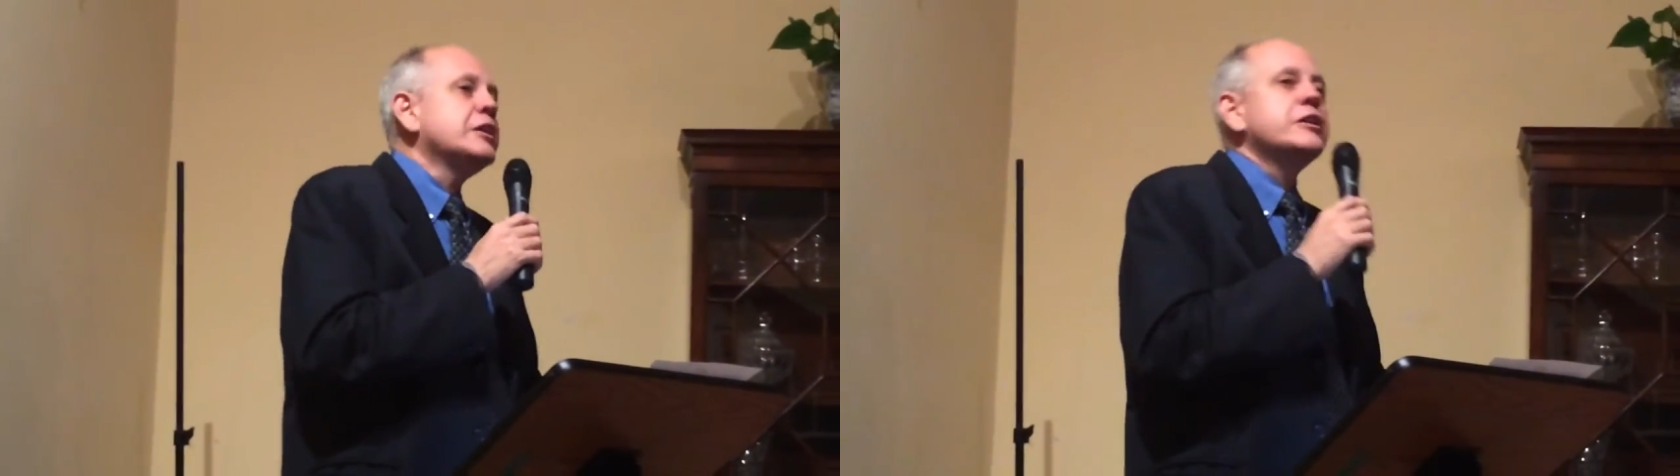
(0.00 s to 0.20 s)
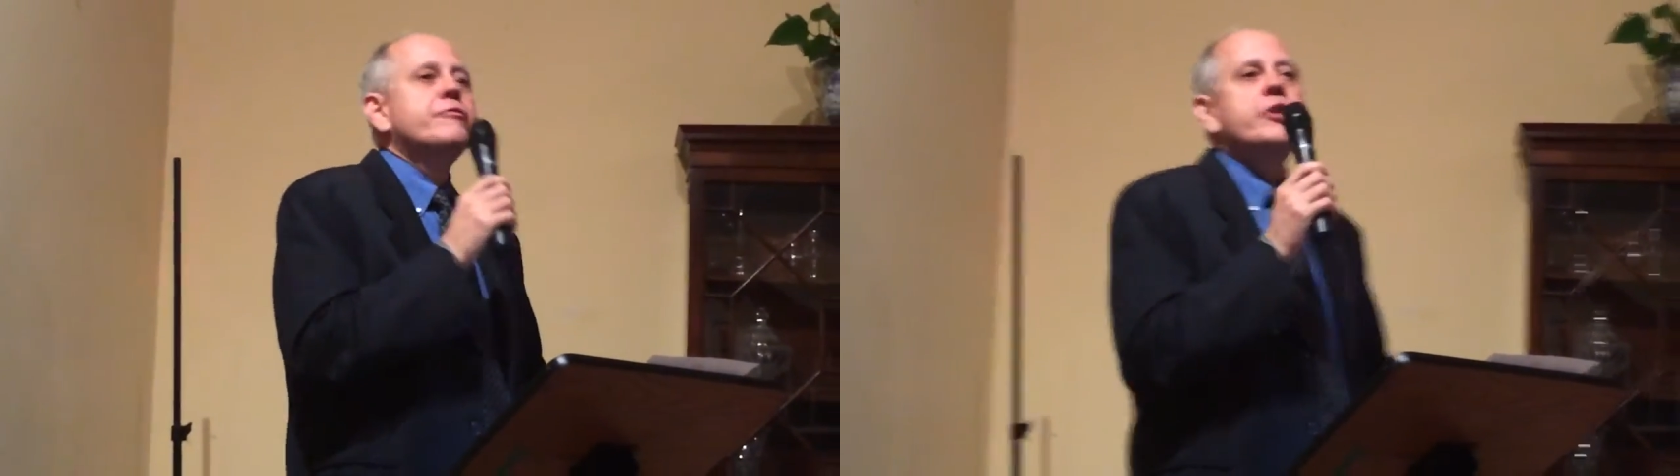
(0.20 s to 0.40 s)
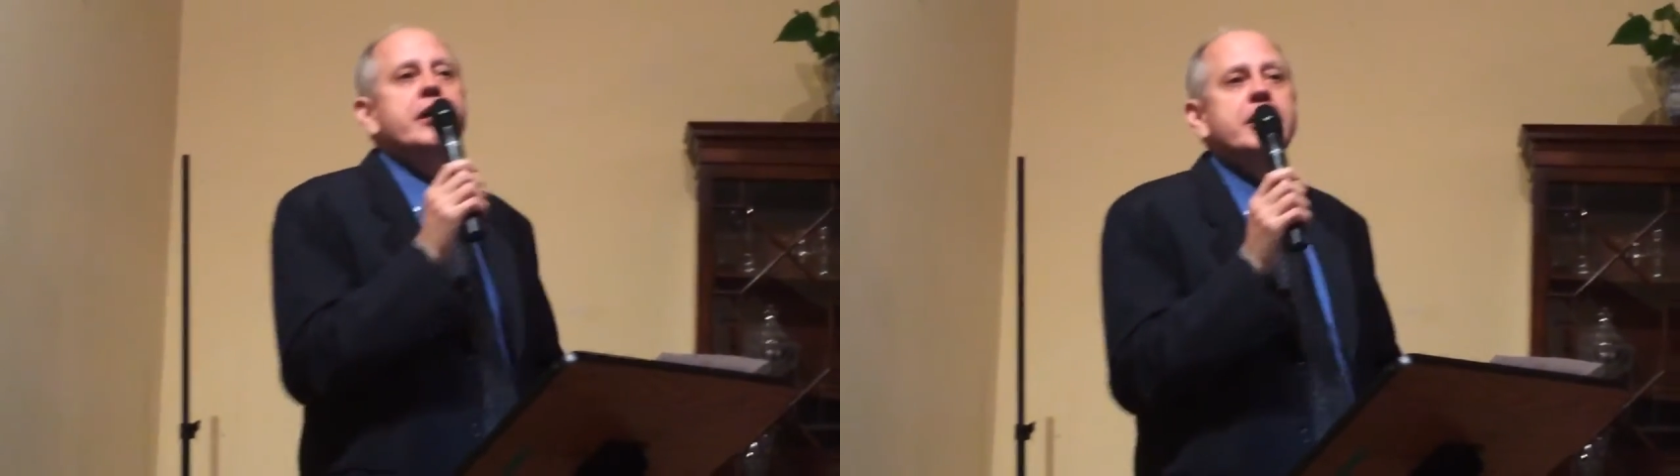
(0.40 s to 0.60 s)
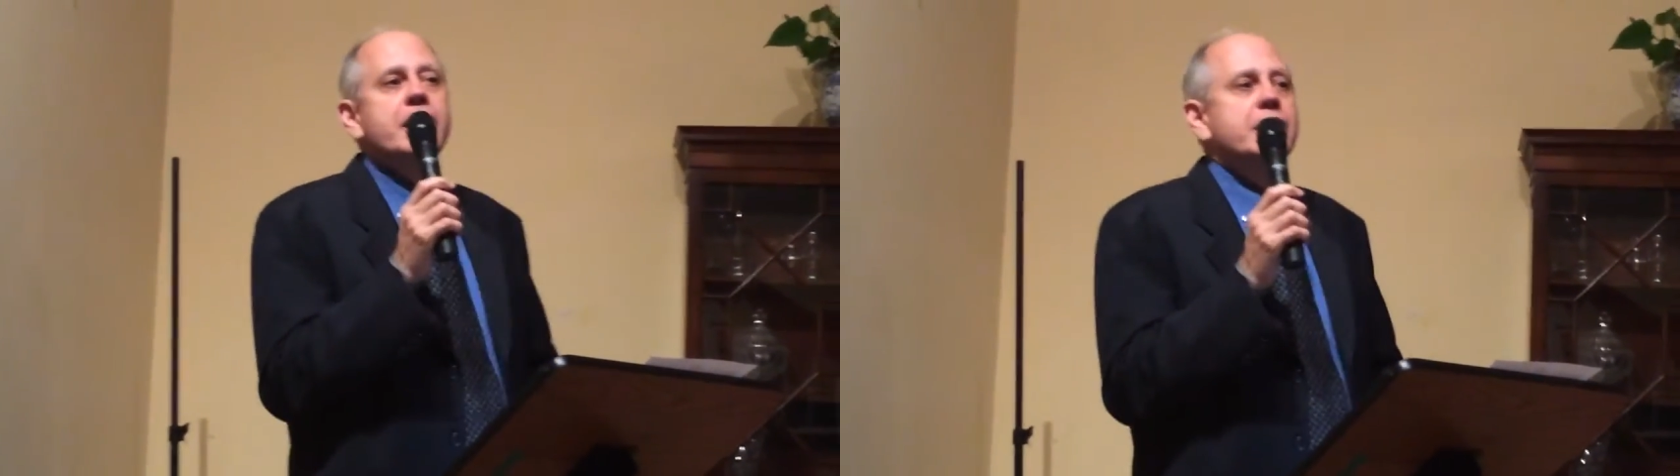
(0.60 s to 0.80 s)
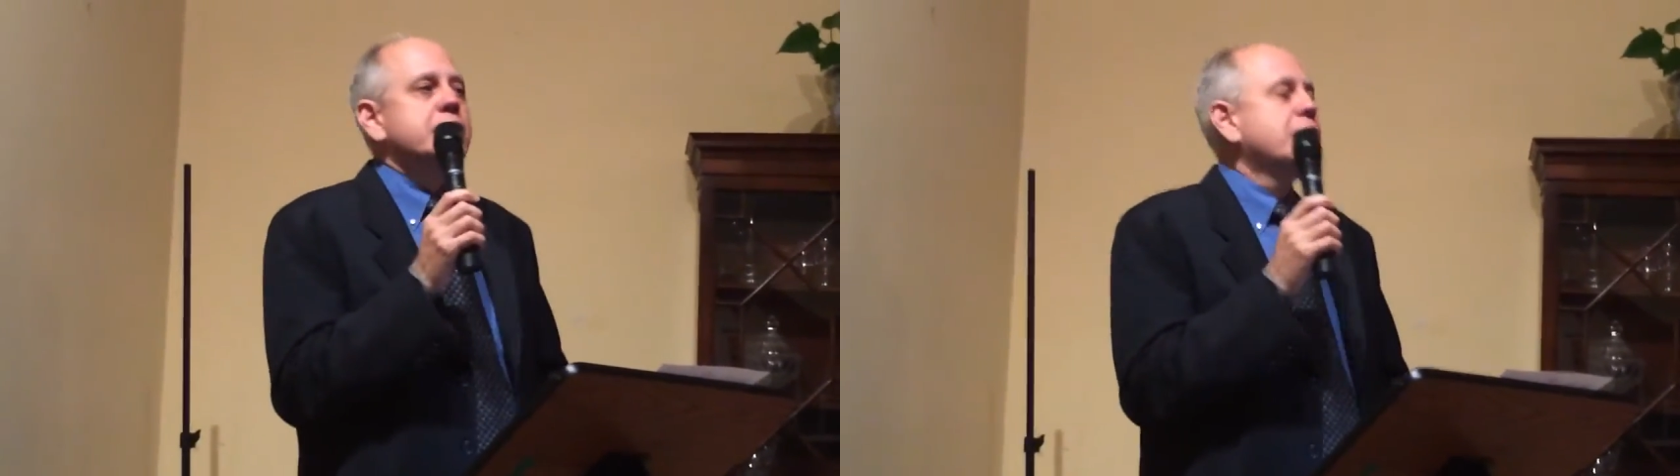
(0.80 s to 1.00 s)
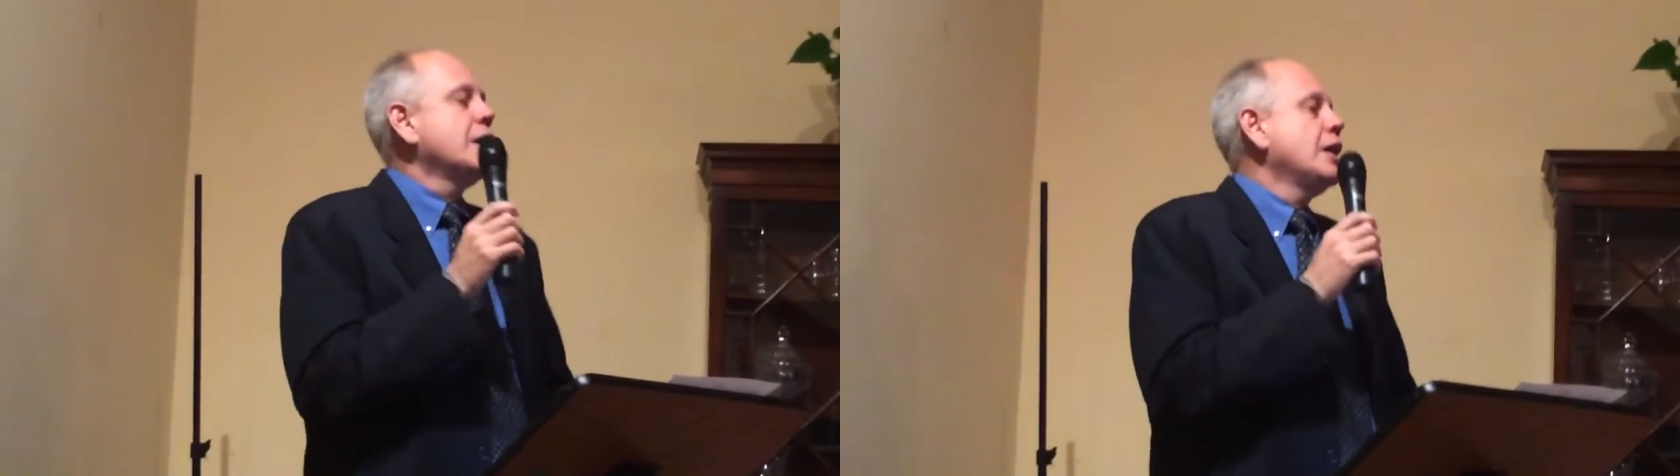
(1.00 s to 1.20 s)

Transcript: if they are